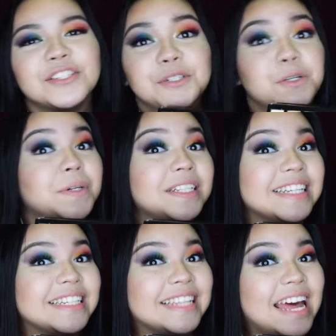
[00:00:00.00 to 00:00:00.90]
so go
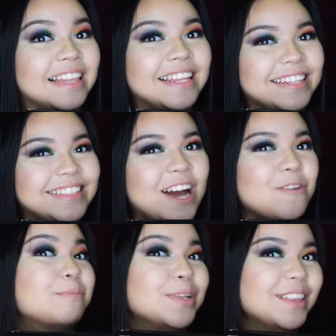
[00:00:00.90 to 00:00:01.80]
click that link
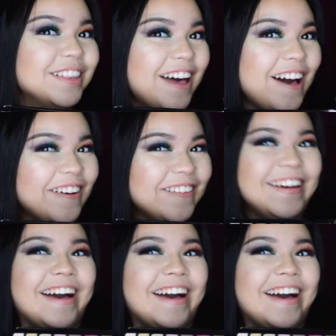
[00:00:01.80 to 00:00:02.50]
down below.